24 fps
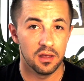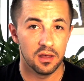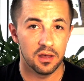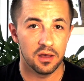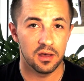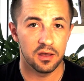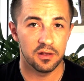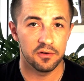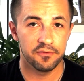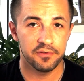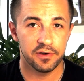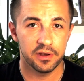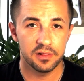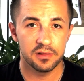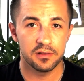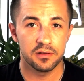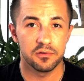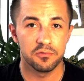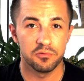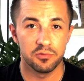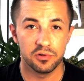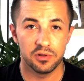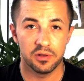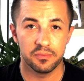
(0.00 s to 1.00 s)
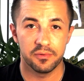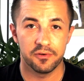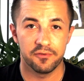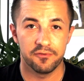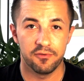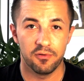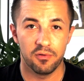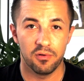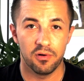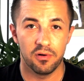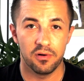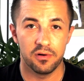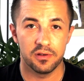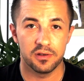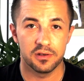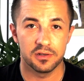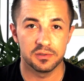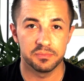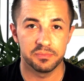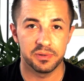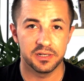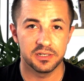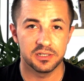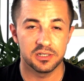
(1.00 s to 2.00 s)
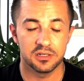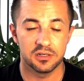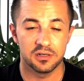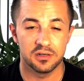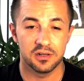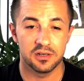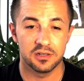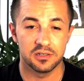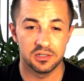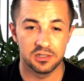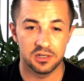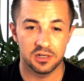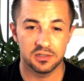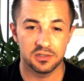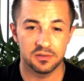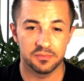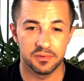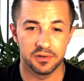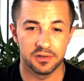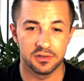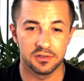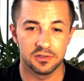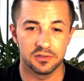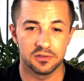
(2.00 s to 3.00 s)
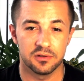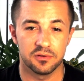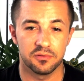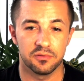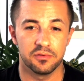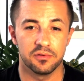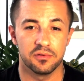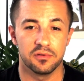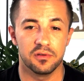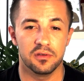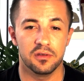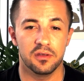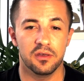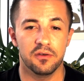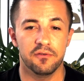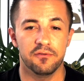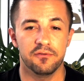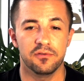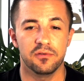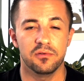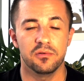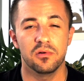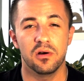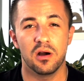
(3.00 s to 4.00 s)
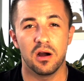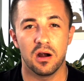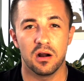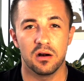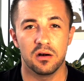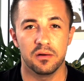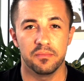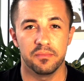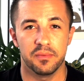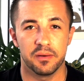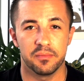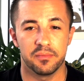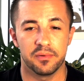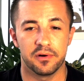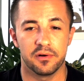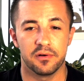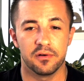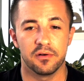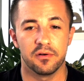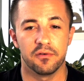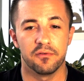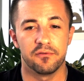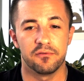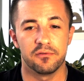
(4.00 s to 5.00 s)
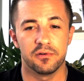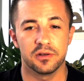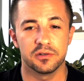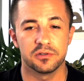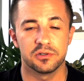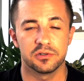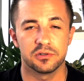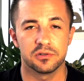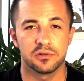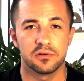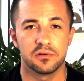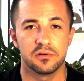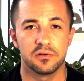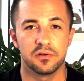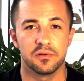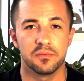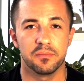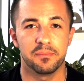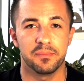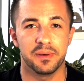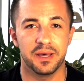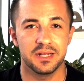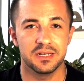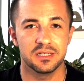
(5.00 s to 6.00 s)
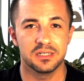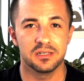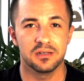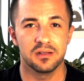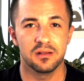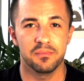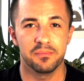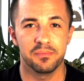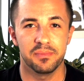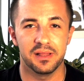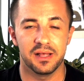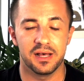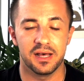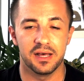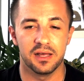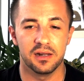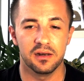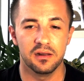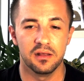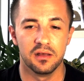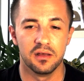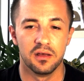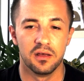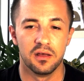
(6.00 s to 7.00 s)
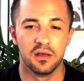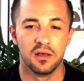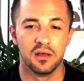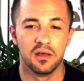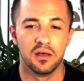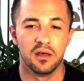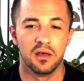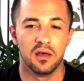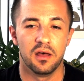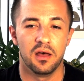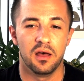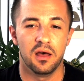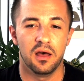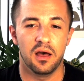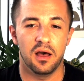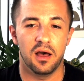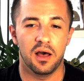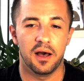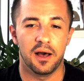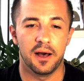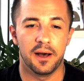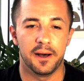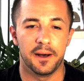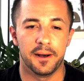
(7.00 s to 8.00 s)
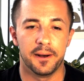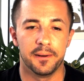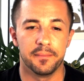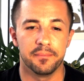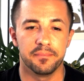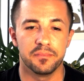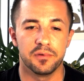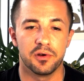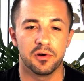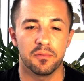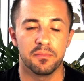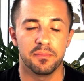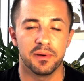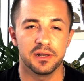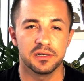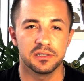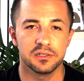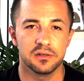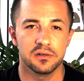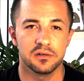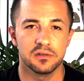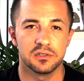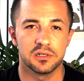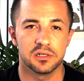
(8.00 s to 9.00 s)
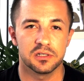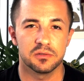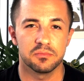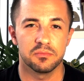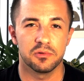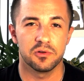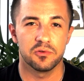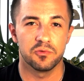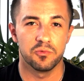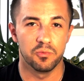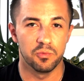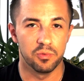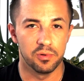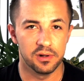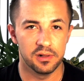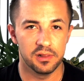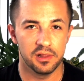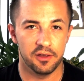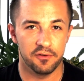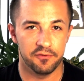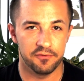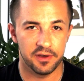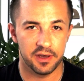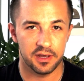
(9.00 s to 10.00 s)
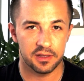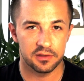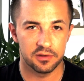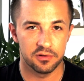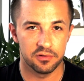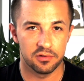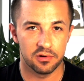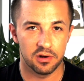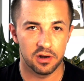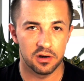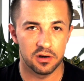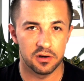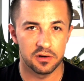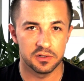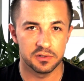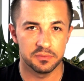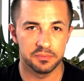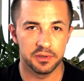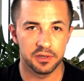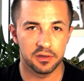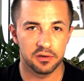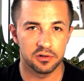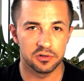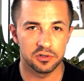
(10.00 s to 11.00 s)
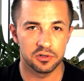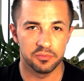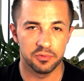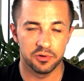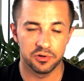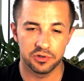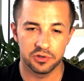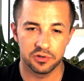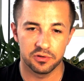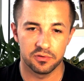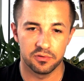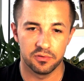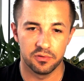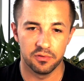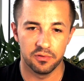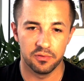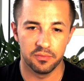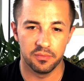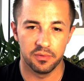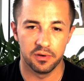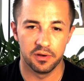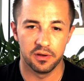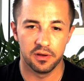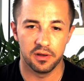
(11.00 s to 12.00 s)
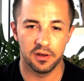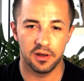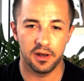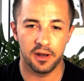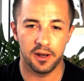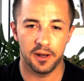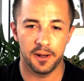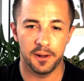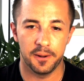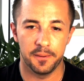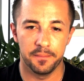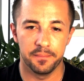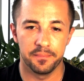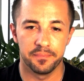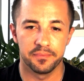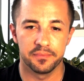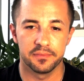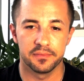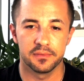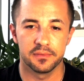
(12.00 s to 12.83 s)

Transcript: And finally, rule number four is pension adjustments. So if you are a member of registered pension plan, uh, your pension adjustment will affect your RSP contribution room um,